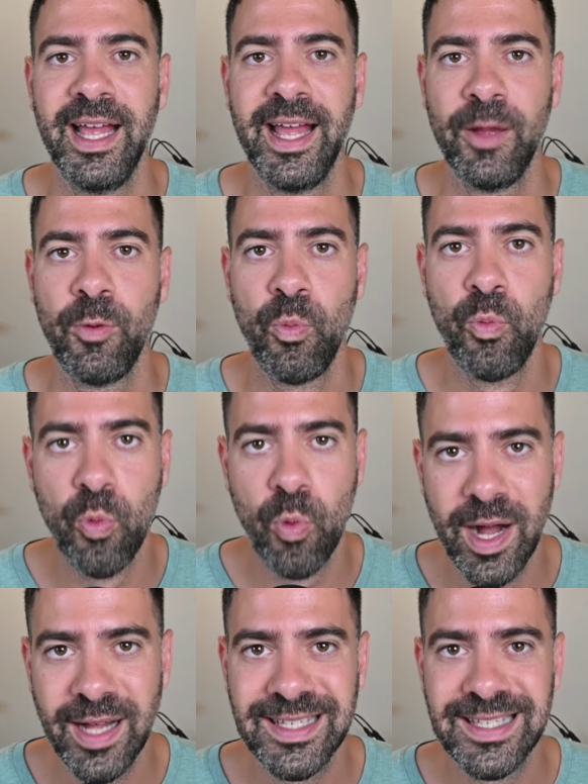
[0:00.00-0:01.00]

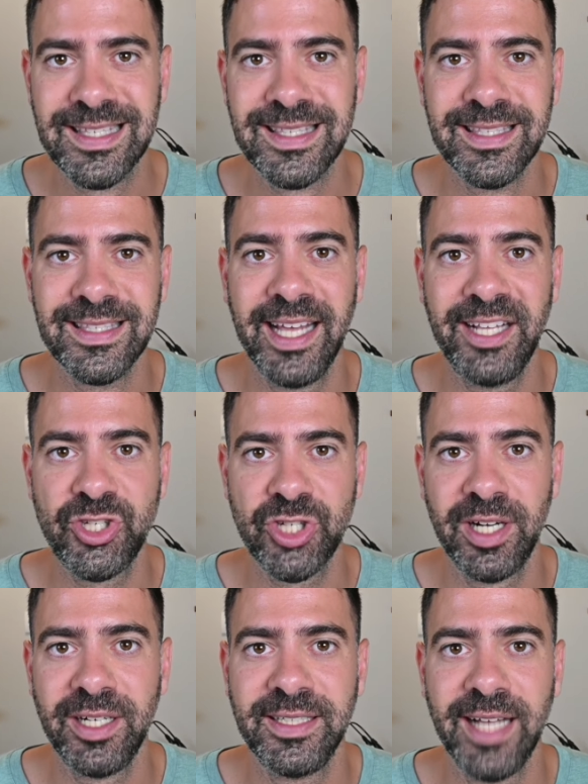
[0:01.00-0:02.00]
Once the
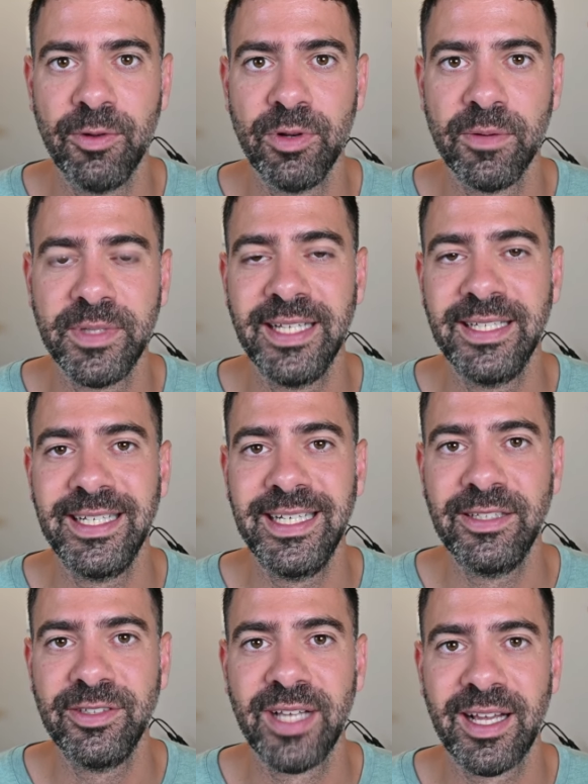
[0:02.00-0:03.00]
chart downloaded
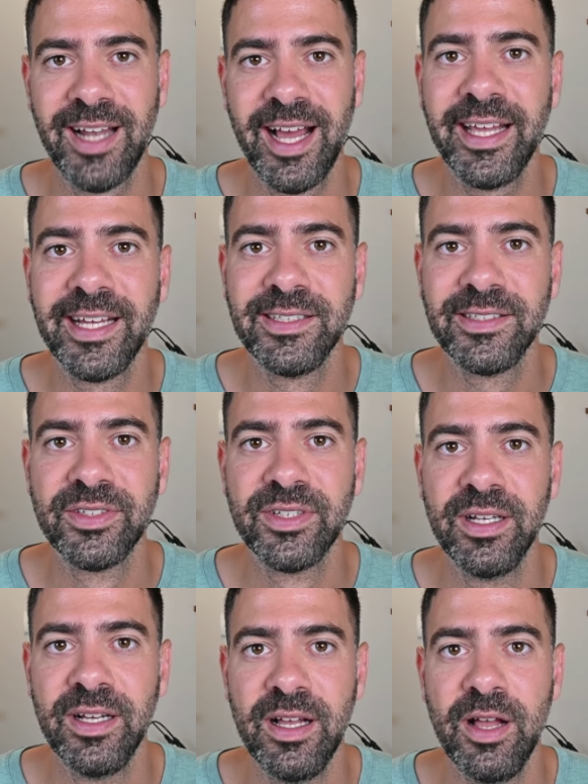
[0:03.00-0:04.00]
into the client,
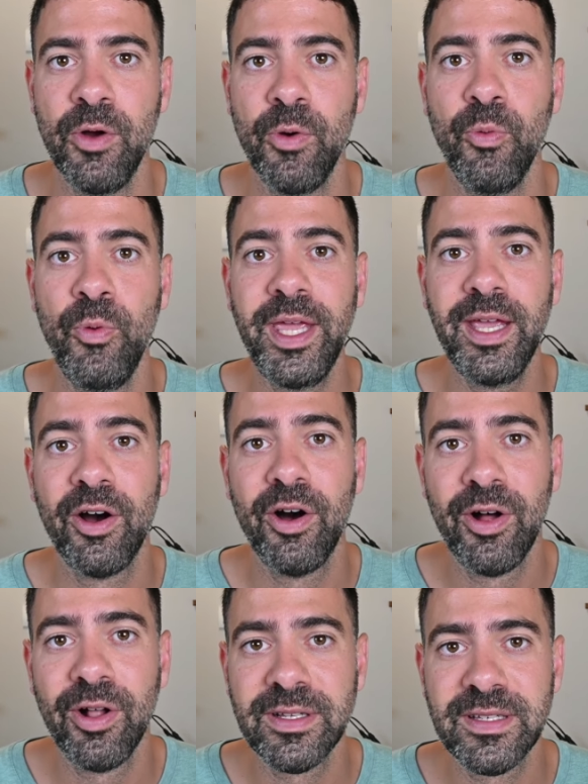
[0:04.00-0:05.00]
we
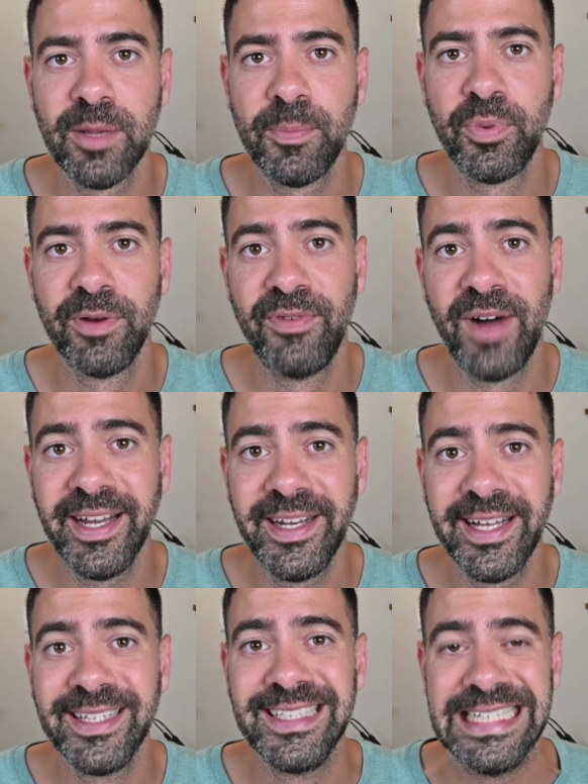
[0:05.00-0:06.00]
also
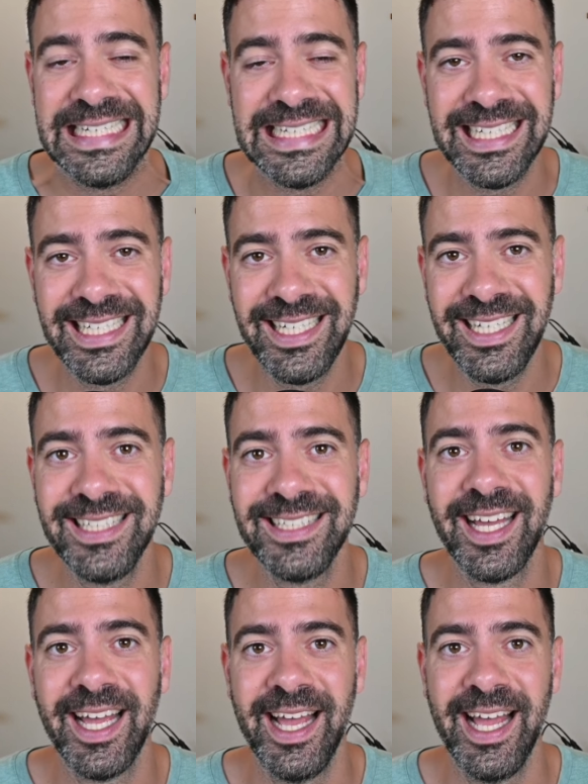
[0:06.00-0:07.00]
provided in
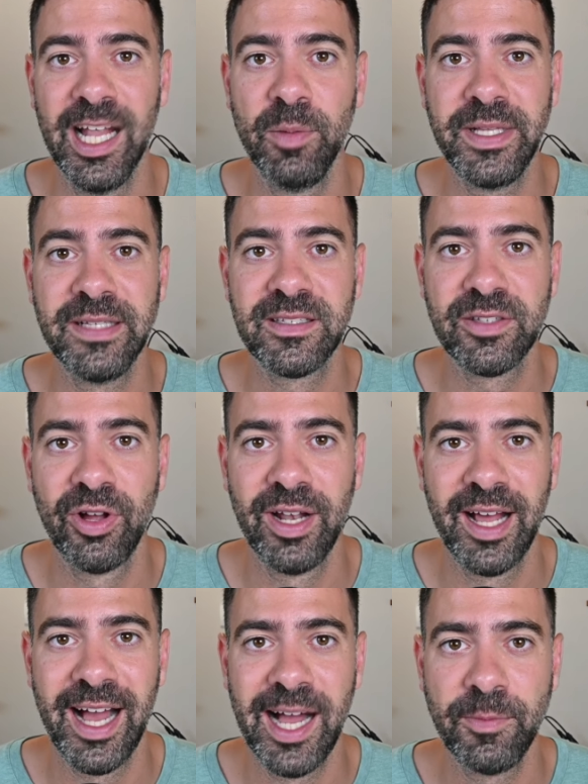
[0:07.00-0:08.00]
Helm install
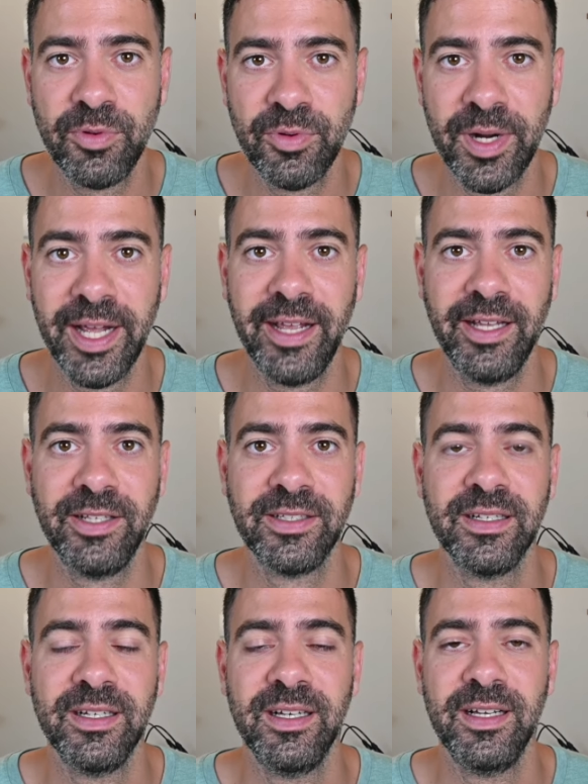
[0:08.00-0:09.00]
upgrade
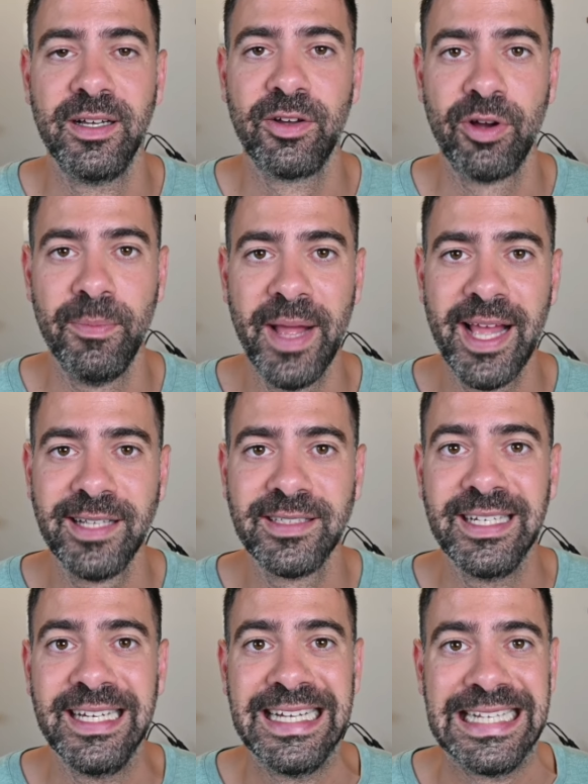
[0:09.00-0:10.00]
command
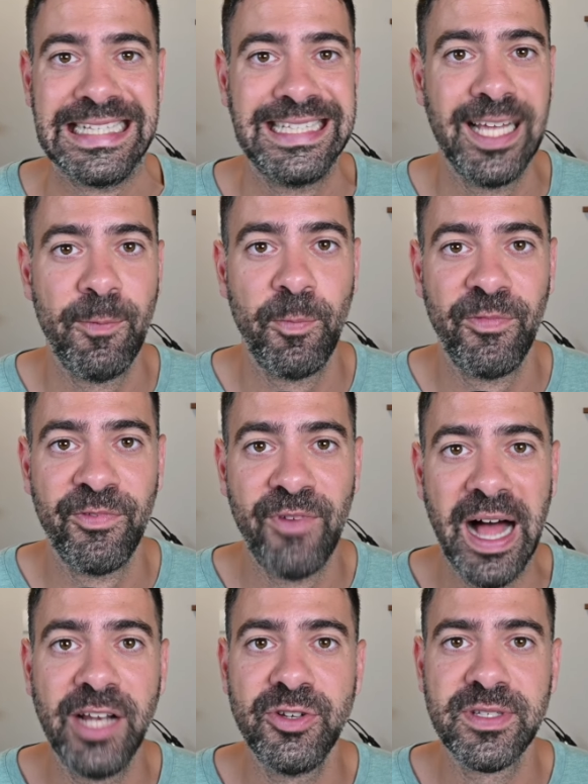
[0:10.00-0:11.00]
the
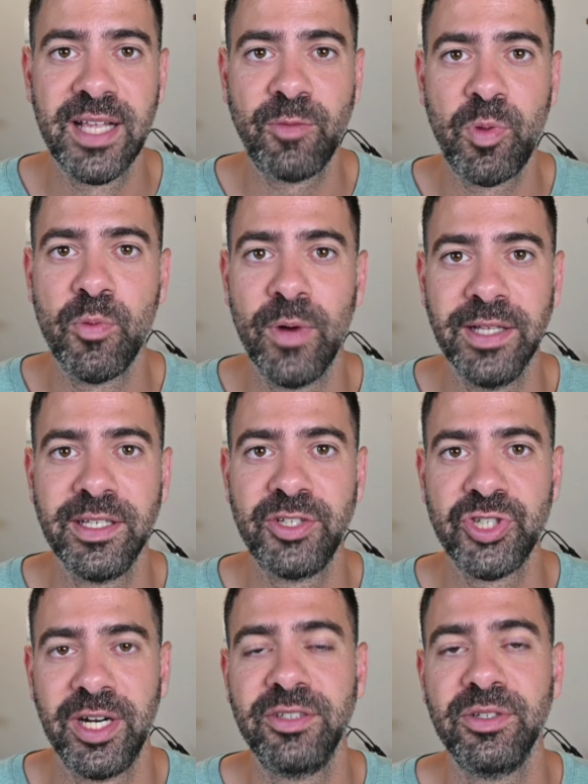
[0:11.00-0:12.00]
values that we want the
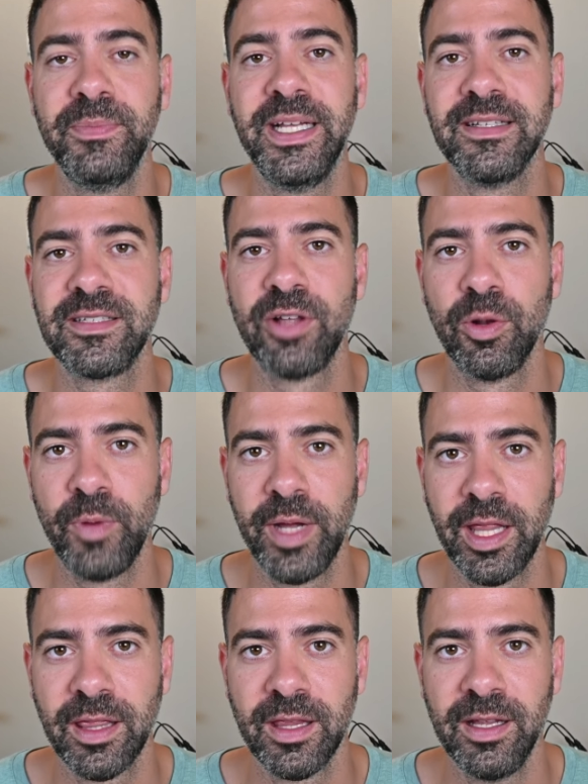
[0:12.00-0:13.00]
chart to be installed with.
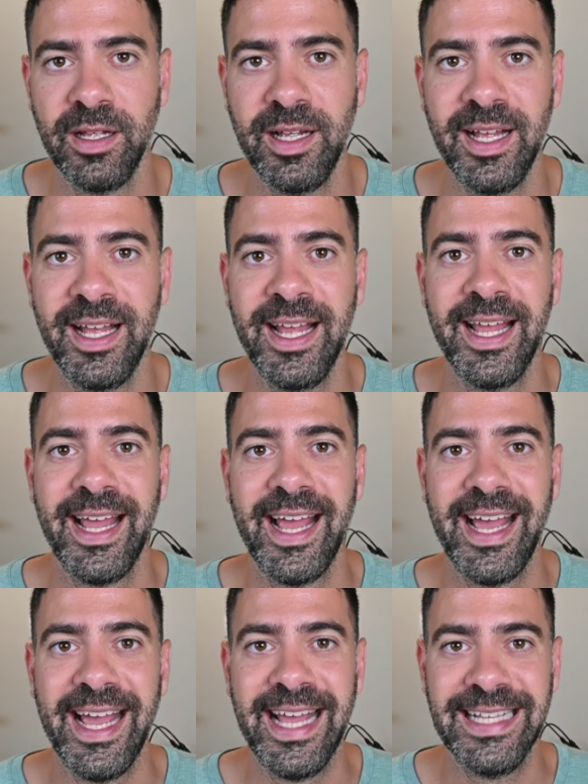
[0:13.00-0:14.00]

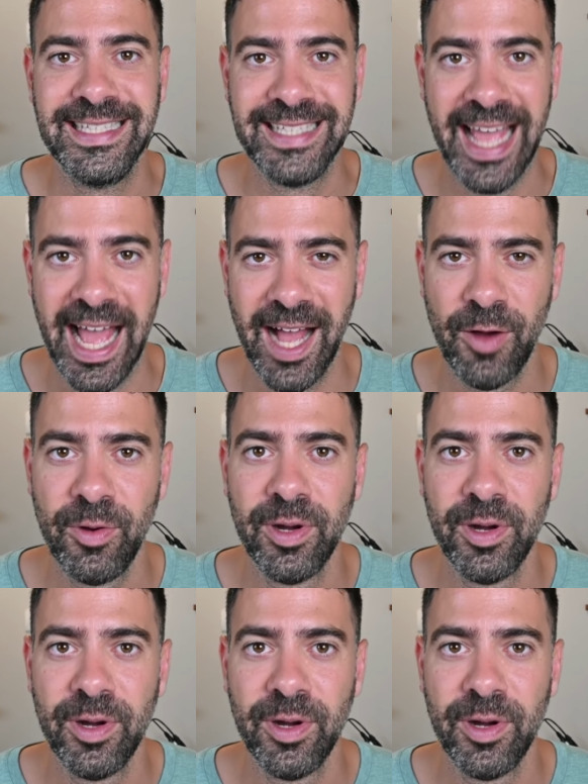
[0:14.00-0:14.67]
And now